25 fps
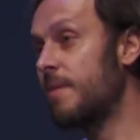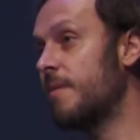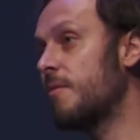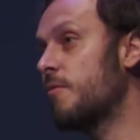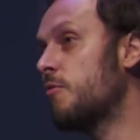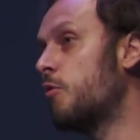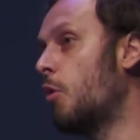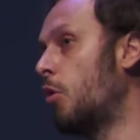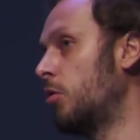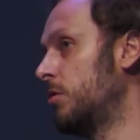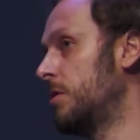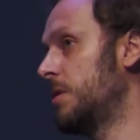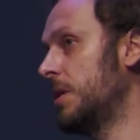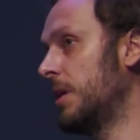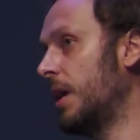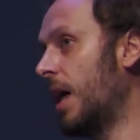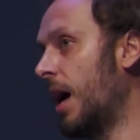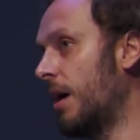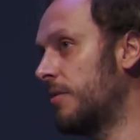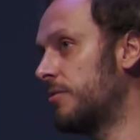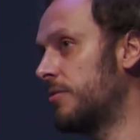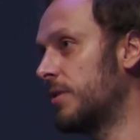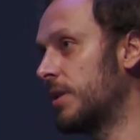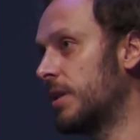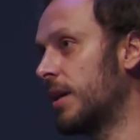falls in
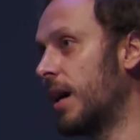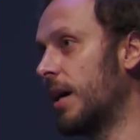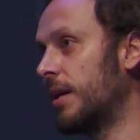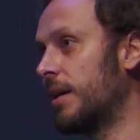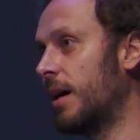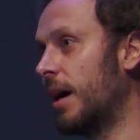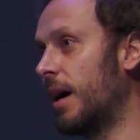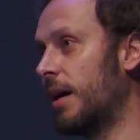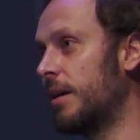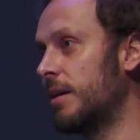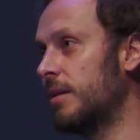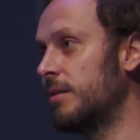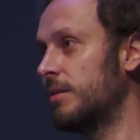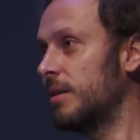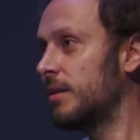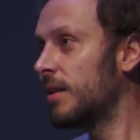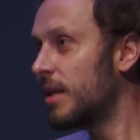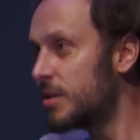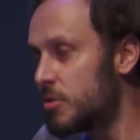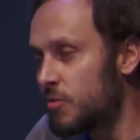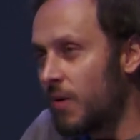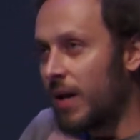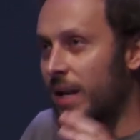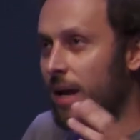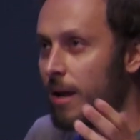love with Hannah Arendt.
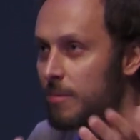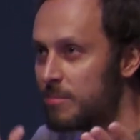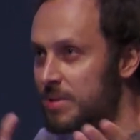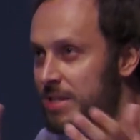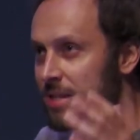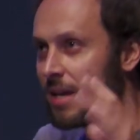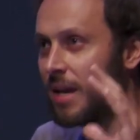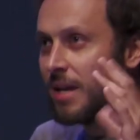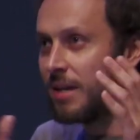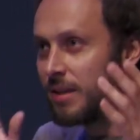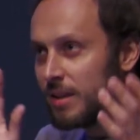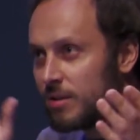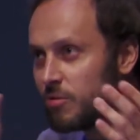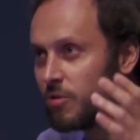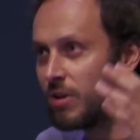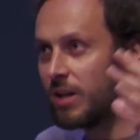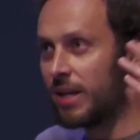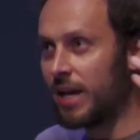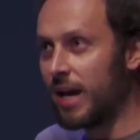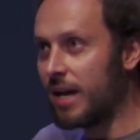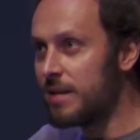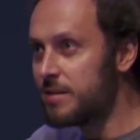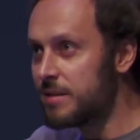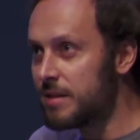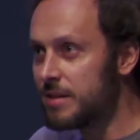That's what I'm saying. It really
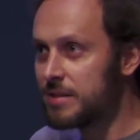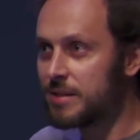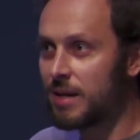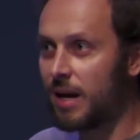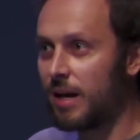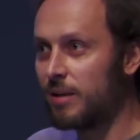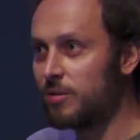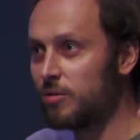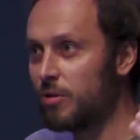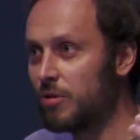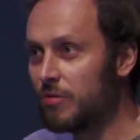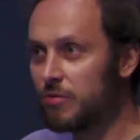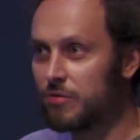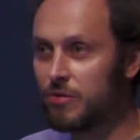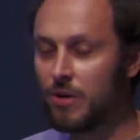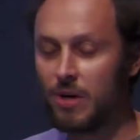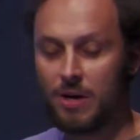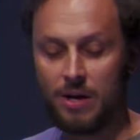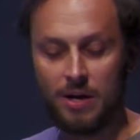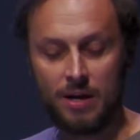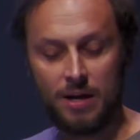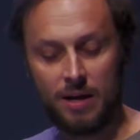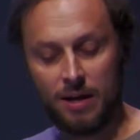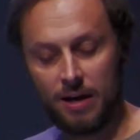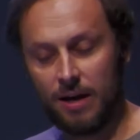has this kind of
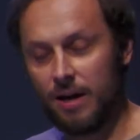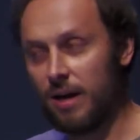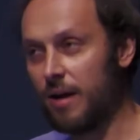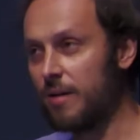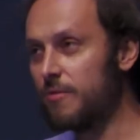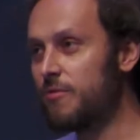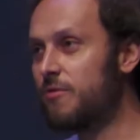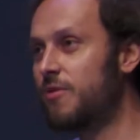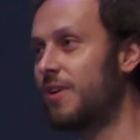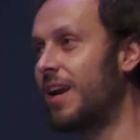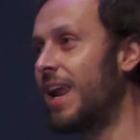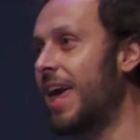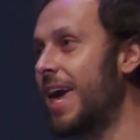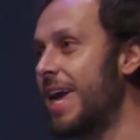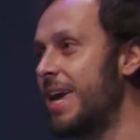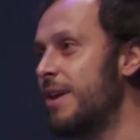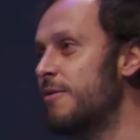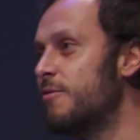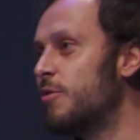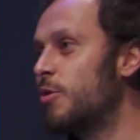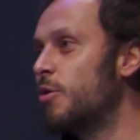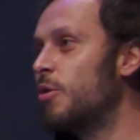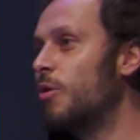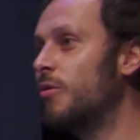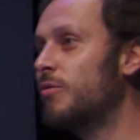uh,
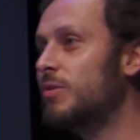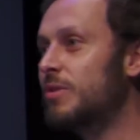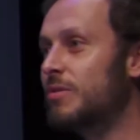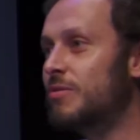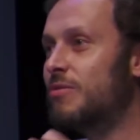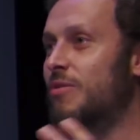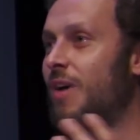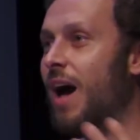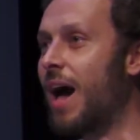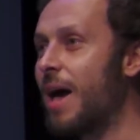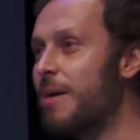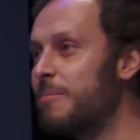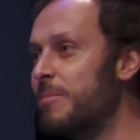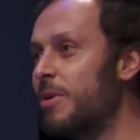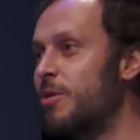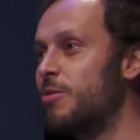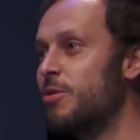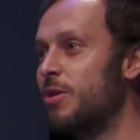flavor of the Weimar